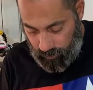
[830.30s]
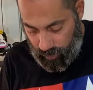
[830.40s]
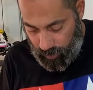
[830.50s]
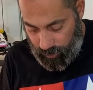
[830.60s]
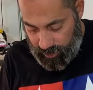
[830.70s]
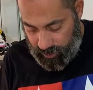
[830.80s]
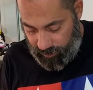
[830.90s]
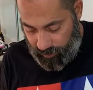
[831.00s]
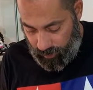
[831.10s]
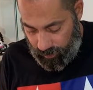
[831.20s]
Must have
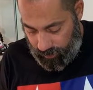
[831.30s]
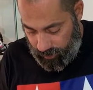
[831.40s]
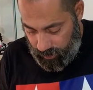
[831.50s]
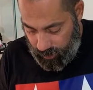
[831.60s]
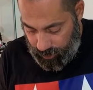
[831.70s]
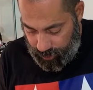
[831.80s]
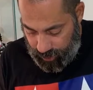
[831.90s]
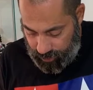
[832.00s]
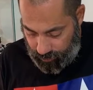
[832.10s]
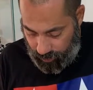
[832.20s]
fallen
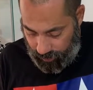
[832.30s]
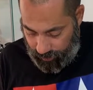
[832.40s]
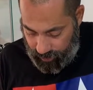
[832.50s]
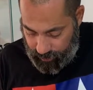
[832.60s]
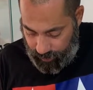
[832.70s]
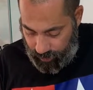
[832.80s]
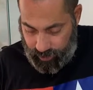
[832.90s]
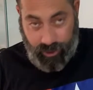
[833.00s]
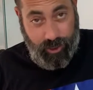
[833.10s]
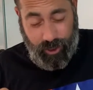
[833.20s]
just right. These bearings
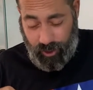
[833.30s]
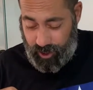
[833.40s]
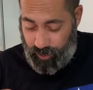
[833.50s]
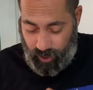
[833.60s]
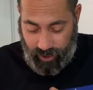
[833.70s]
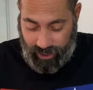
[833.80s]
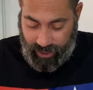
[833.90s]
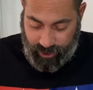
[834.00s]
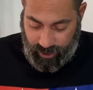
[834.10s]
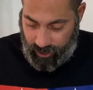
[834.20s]
are so small,
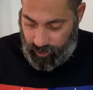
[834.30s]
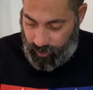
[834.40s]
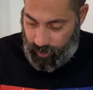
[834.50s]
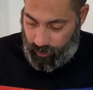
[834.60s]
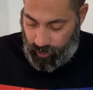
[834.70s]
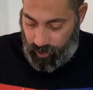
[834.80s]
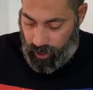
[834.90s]
guys, you got to remember.